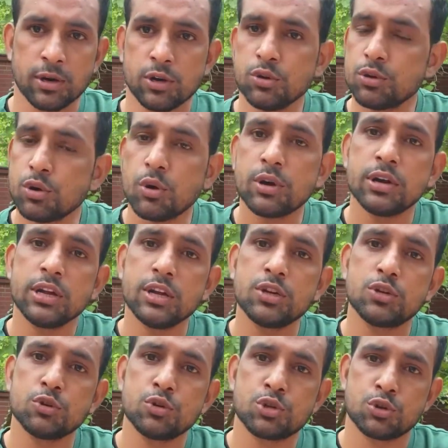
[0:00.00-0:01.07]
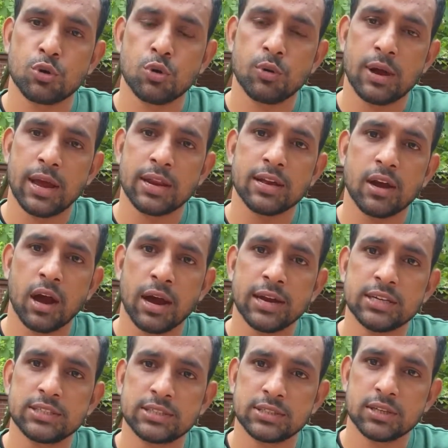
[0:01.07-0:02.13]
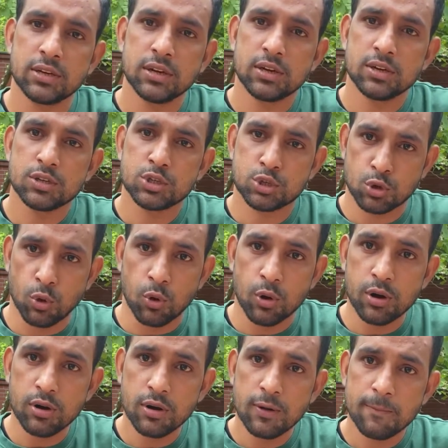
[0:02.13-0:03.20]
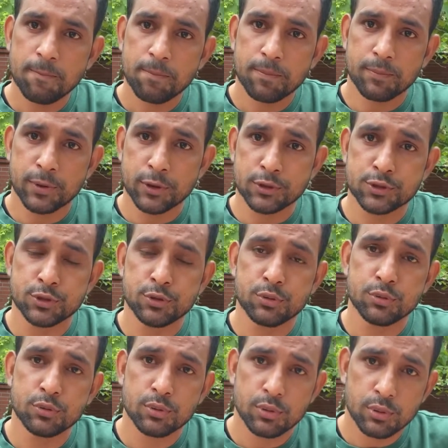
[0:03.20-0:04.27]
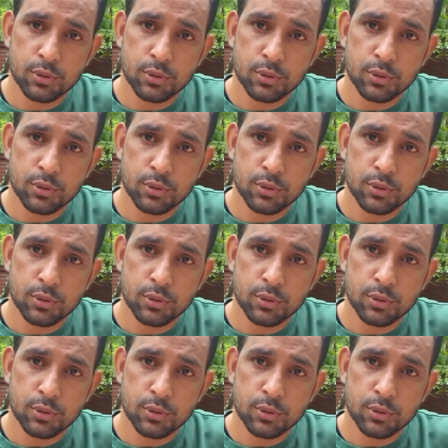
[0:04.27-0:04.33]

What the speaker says: You don't need to show any IELTS score because you